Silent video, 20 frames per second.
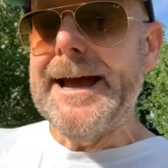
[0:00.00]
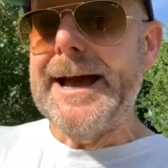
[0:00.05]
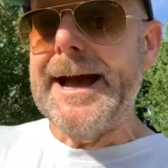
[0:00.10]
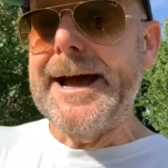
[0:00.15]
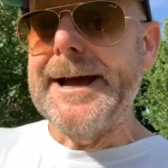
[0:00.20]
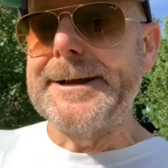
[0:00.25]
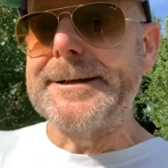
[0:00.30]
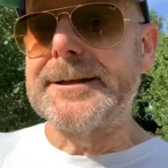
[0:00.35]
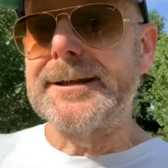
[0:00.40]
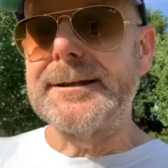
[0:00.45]

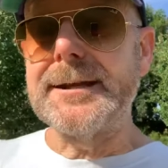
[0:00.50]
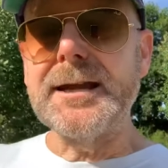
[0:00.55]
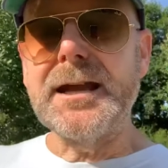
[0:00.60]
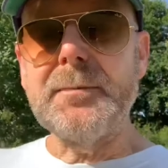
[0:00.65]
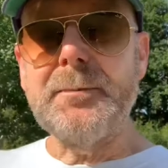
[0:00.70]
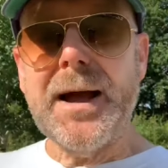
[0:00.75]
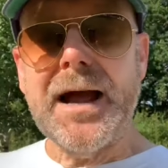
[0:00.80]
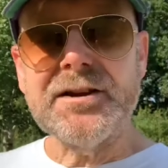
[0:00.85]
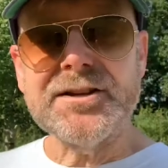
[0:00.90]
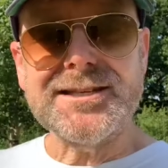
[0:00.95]
And think
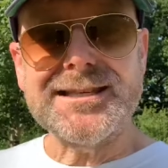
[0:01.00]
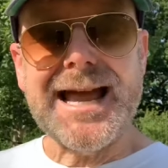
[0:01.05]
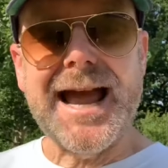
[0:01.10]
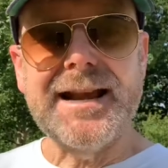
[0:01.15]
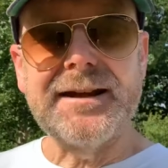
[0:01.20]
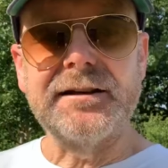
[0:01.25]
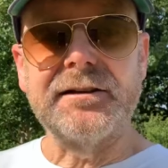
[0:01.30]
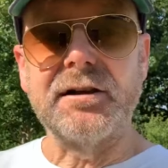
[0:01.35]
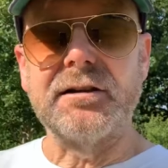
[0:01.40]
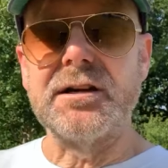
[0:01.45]
about
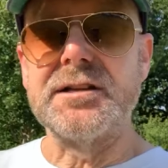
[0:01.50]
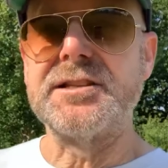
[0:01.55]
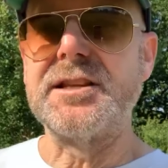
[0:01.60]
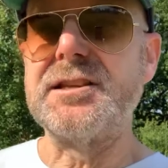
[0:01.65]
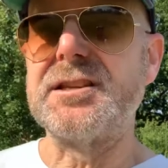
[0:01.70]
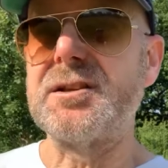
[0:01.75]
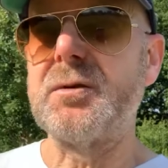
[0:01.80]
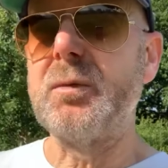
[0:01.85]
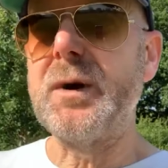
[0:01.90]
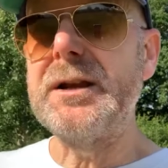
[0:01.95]
standardizing.
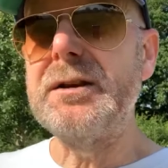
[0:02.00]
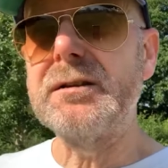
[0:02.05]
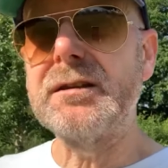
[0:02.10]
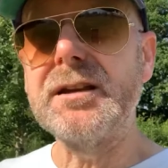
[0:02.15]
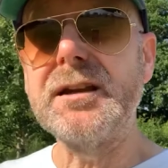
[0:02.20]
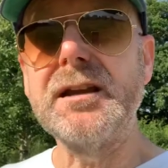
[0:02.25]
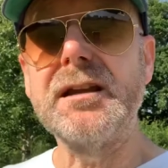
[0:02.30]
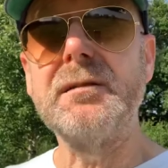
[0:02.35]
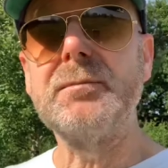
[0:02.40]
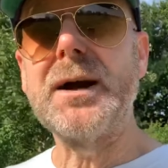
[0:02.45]
So when you're
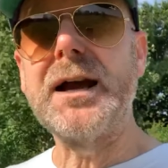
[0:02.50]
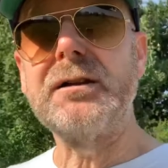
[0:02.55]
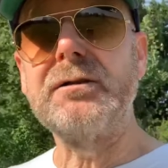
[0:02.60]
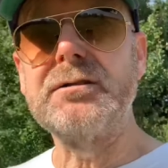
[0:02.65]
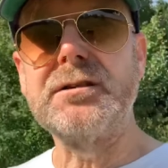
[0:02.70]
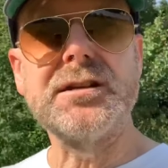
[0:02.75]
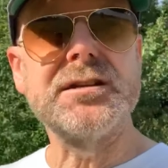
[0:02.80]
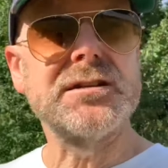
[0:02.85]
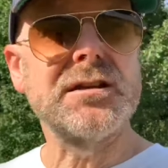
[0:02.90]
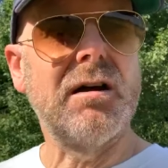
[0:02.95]
thinking about your
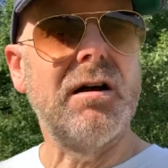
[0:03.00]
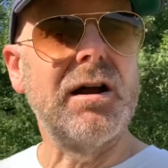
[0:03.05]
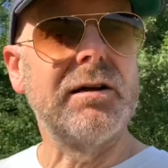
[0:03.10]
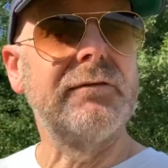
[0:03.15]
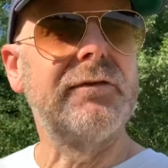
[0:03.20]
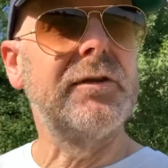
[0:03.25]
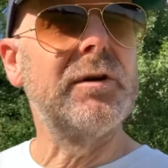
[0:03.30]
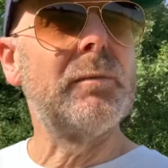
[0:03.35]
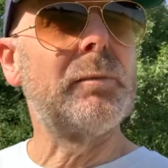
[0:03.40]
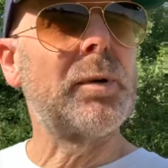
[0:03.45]
design
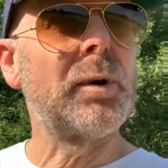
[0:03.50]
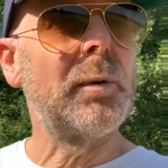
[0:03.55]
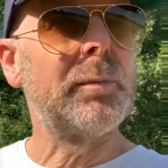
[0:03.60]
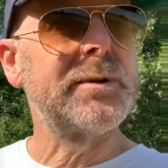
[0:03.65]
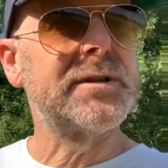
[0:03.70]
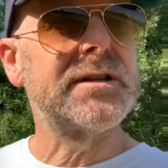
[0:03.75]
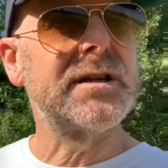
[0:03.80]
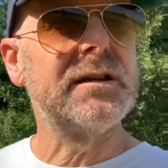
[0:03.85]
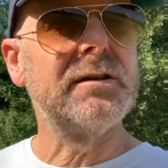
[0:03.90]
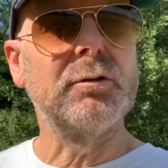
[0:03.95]
for your
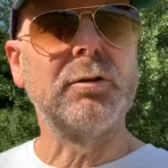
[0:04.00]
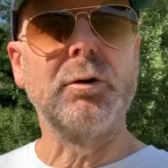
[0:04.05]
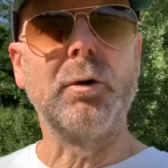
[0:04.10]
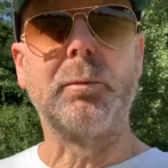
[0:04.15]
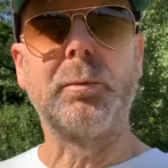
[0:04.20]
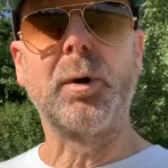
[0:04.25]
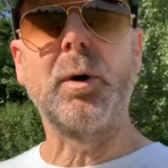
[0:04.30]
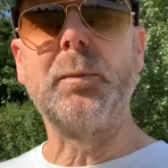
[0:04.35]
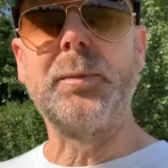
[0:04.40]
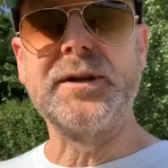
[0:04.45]
property or your
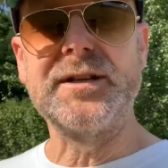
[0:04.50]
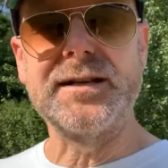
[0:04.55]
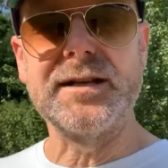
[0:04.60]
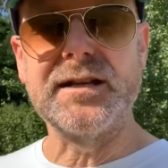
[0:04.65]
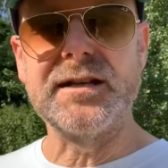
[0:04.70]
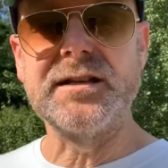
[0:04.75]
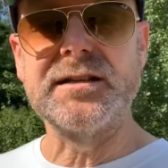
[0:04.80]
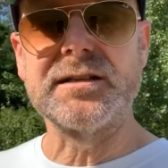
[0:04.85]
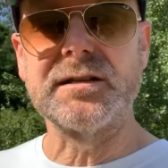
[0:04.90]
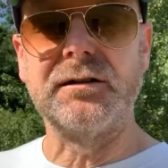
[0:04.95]

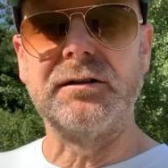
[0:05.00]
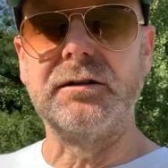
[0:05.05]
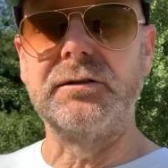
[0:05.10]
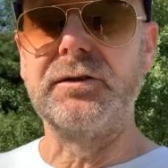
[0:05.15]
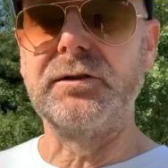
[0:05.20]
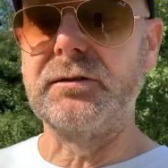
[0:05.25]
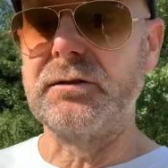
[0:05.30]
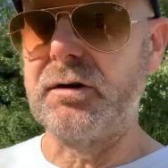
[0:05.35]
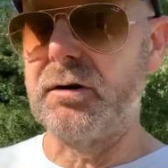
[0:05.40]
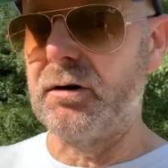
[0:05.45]
properties
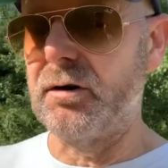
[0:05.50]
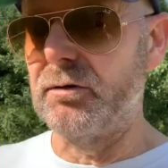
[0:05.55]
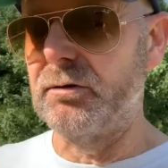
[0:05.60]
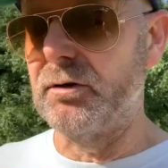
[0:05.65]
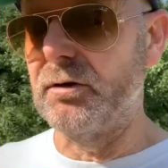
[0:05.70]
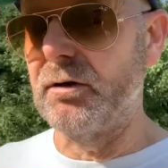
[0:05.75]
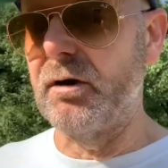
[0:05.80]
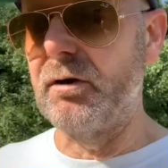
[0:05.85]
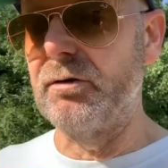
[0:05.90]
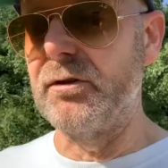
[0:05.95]
on, on,
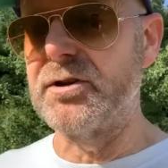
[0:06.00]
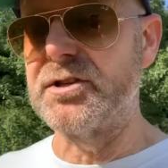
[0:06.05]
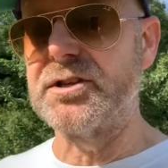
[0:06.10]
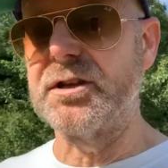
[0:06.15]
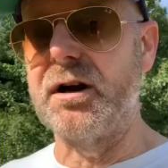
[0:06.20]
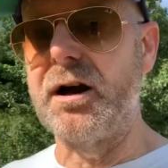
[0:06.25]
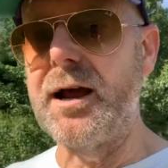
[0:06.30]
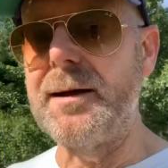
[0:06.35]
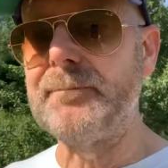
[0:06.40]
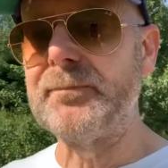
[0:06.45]
on the
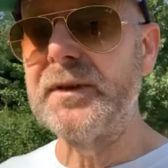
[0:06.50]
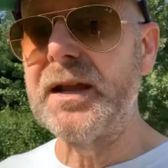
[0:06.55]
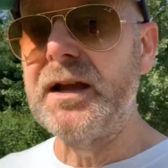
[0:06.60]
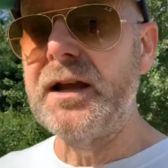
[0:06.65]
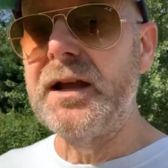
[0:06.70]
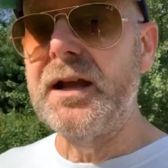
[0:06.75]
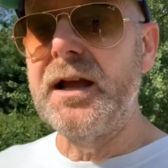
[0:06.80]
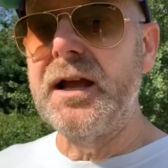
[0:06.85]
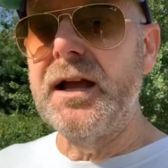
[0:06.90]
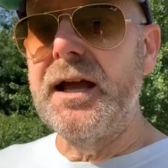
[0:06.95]
site,
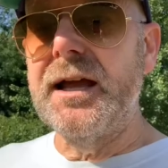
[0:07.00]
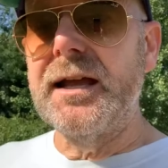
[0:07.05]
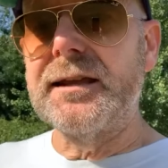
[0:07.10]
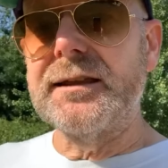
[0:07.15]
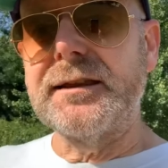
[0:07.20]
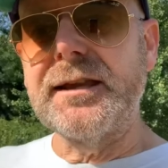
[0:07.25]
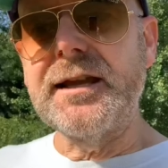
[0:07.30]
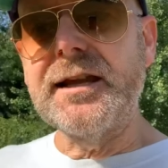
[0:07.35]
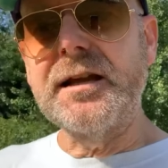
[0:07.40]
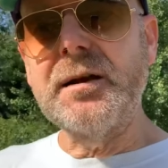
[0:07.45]

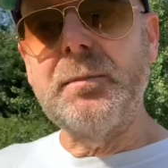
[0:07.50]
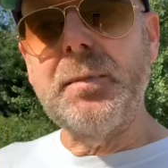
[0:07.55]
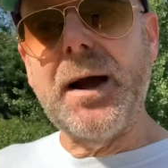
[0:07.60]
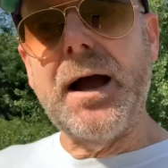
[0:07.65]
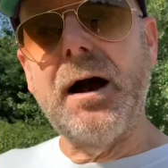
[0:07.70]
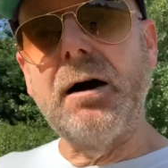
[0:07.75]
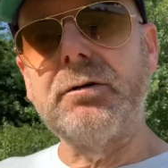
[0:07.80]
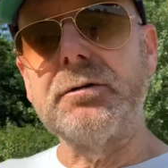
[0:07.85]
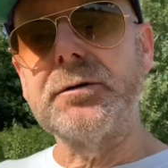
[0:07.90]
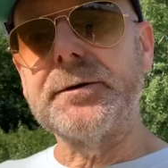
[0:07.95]
think
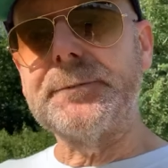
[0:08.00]
about